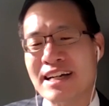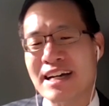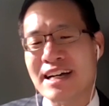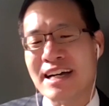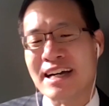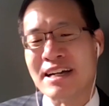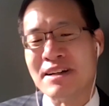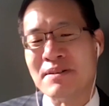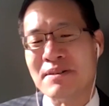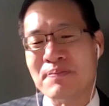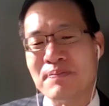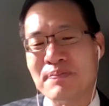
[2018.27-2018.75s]

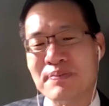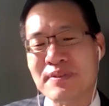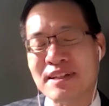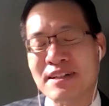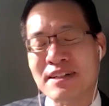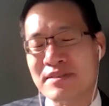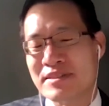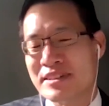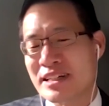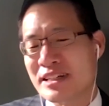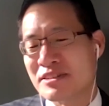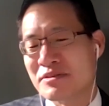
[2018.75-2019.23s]
And
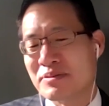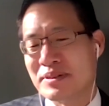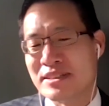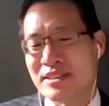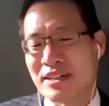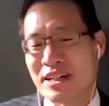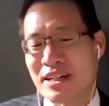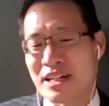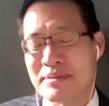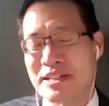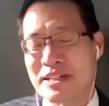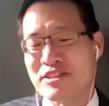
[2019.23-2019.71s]
since we're
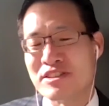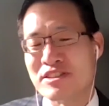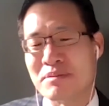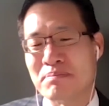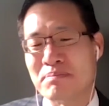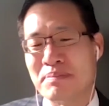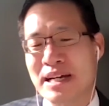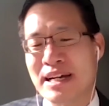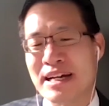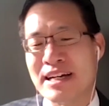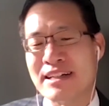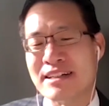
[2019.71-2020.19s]
talking about
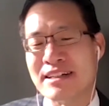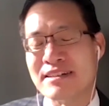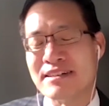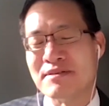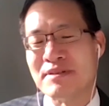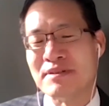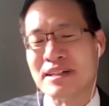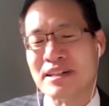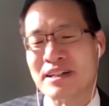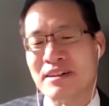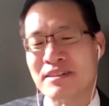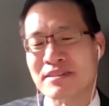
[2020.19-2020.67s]
Japan,
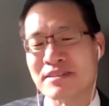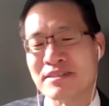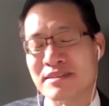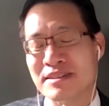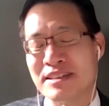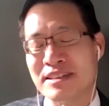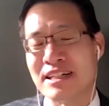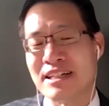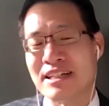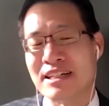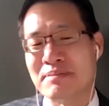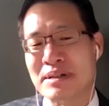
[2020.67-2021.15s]
we also
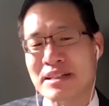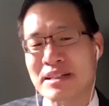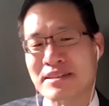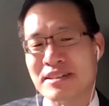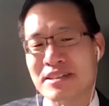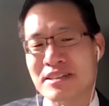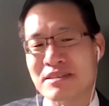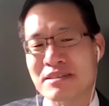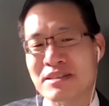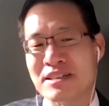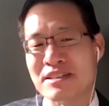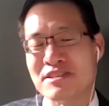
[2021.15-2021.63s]
think about the
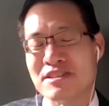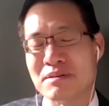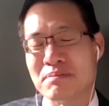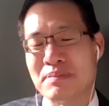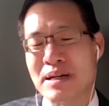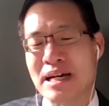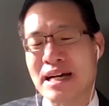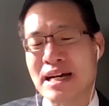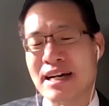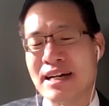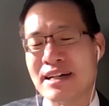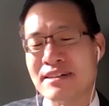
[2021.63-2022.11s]
U.S.,
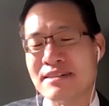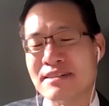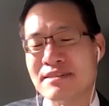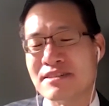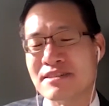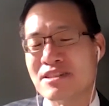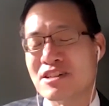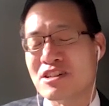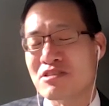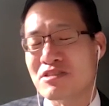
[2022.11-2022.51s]
Japan,